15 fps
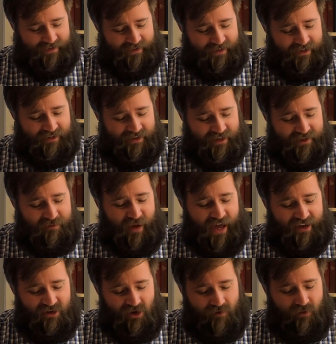He says,
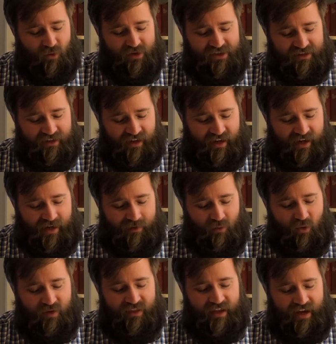"Passover was a
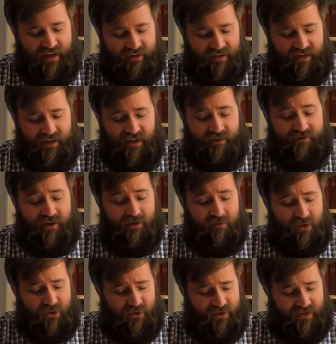time when the idea of
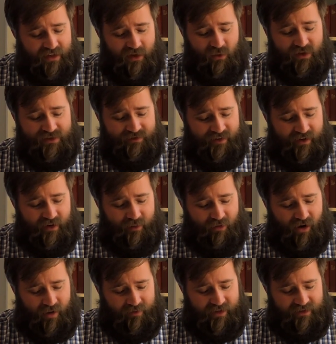community was very
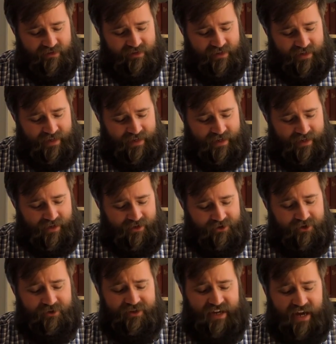prominent.
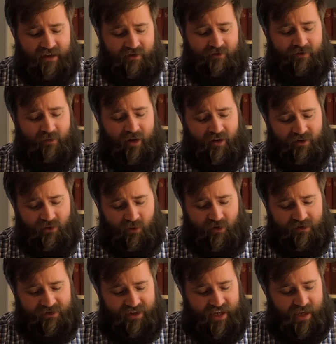Jews gathered from all the
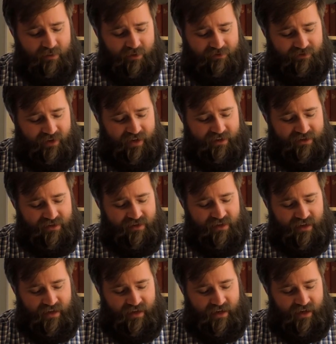world to keep a feast,
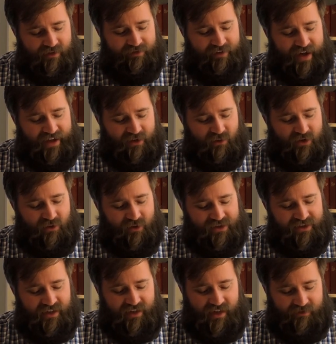a fact which
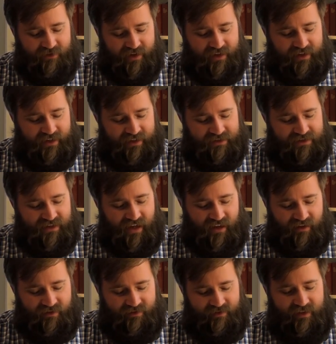was significant in
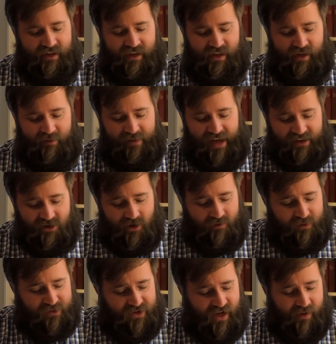itself.
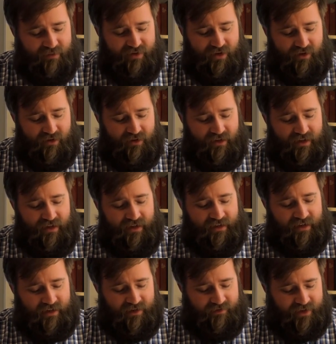Passover was not purely an
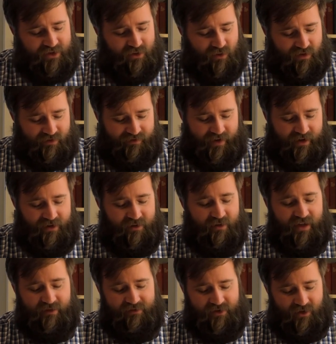individual affair to
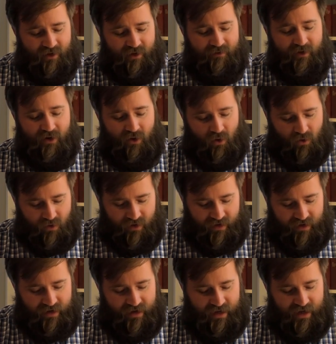be observed
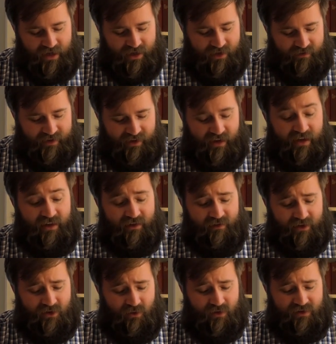according to
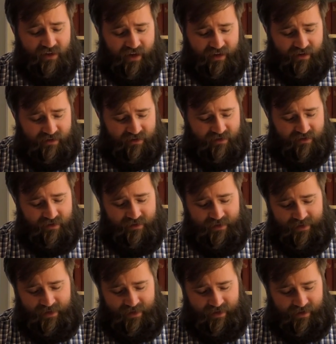individual taste."
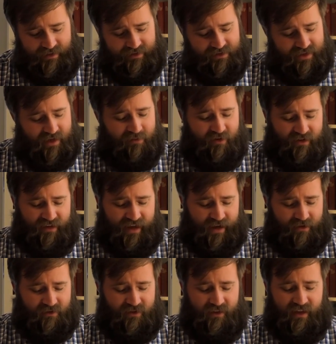And then skipping
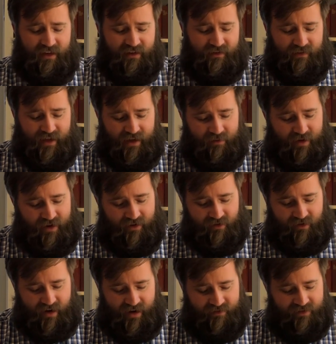down to the end of that
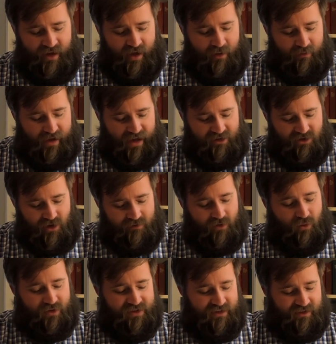paragraph,
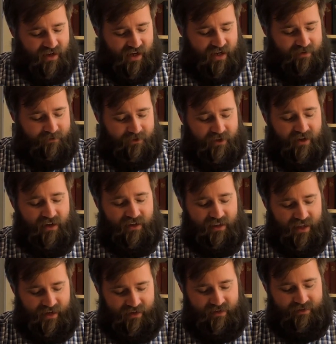"Passover was a time for the
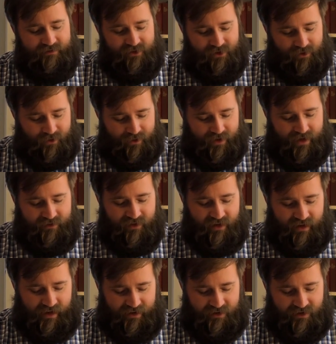collective joy of the
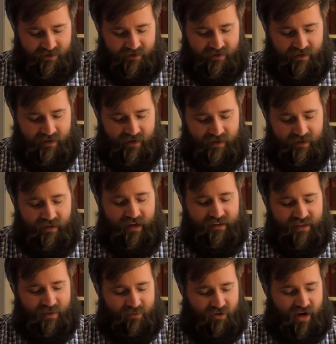nation,
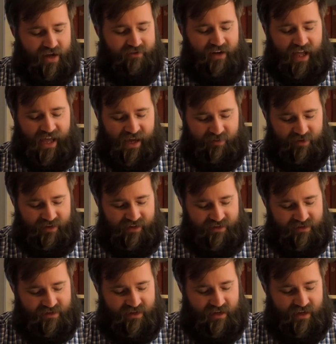not the private
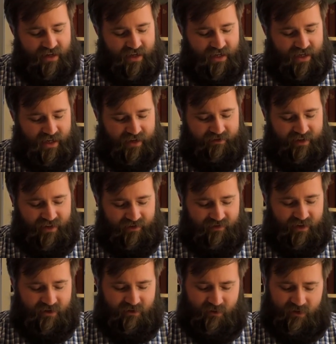happiness of
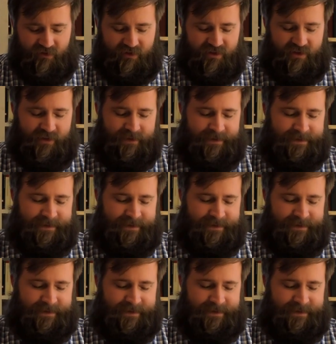individuals."